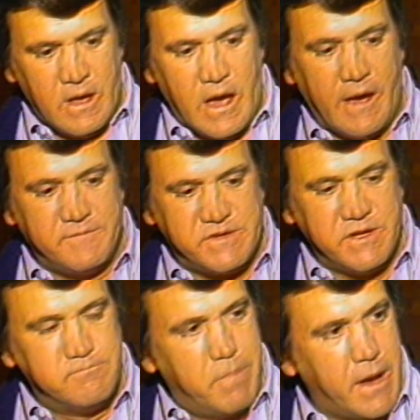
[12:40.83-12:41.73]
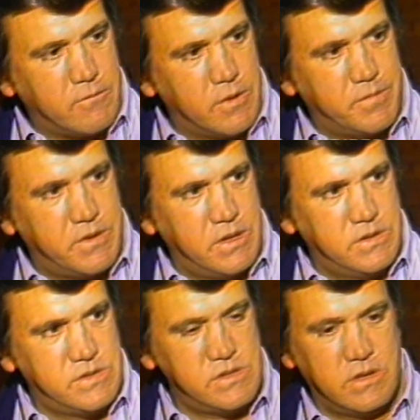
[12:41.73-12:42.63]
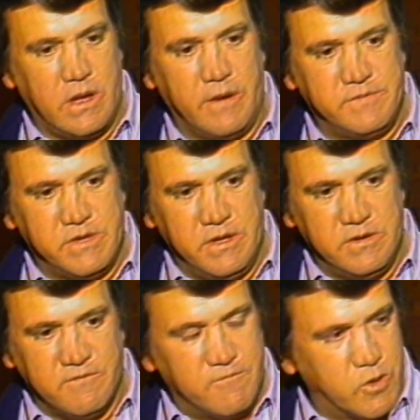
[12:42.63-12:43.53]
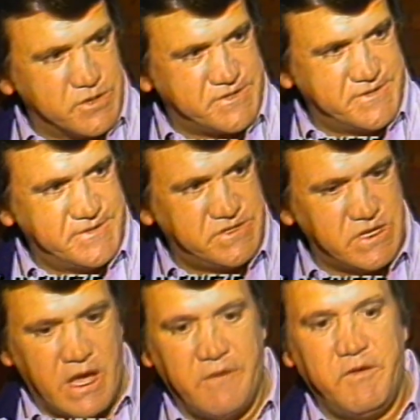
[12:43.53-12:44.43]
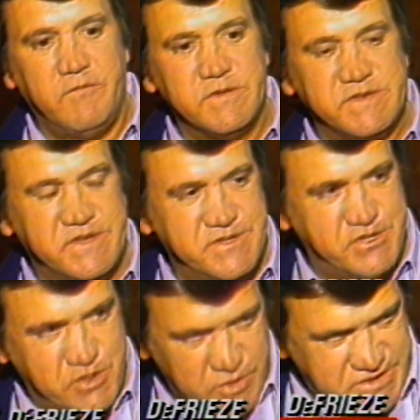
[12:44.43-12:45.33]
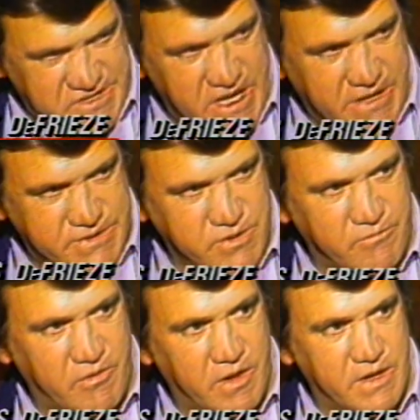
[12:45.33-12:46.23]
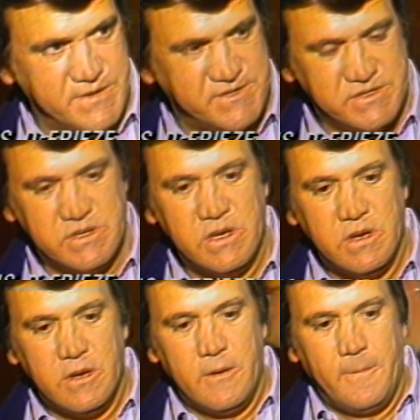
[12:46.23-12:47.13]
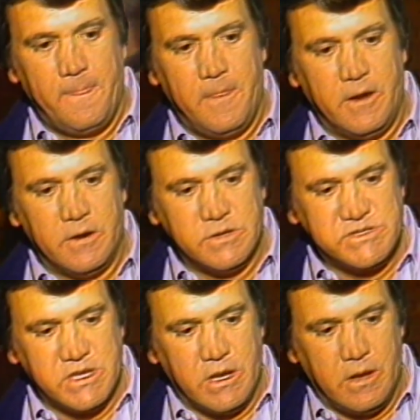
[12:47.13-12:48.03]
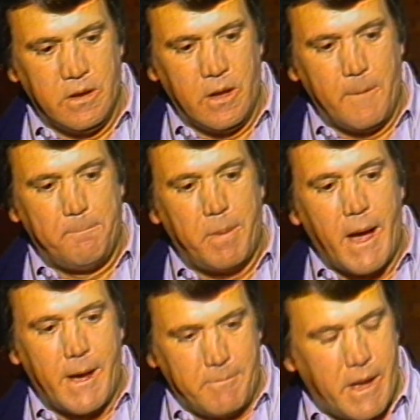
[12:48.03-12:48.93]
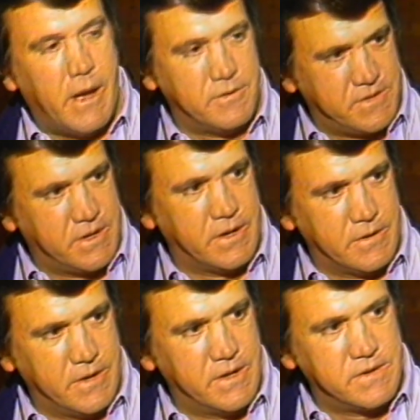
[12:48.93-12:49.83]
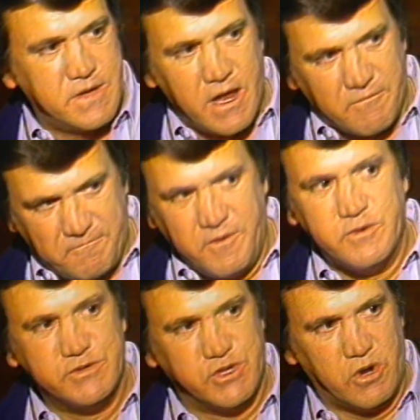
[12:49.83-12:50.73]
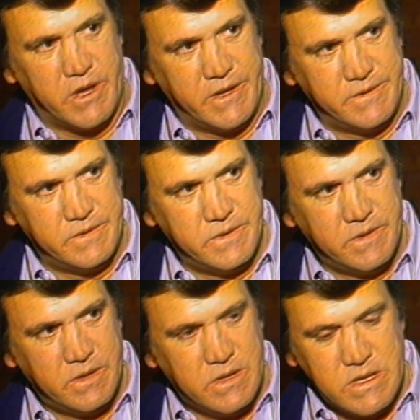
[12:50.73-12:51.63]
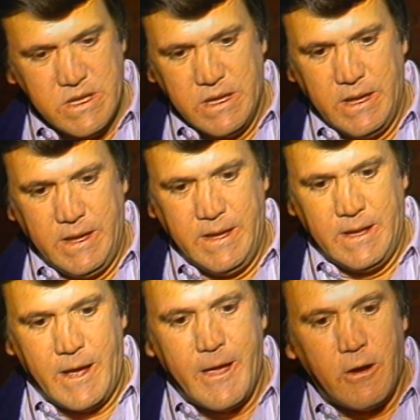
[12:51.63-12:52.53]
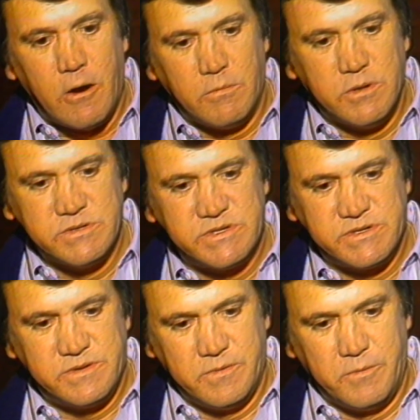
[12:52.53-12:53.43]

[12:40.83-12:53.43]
I've seen bankruptcies, I've seen divorces, I've even seen suicides over this. There's a bomb out there, and it's got a fuse on it. And I almost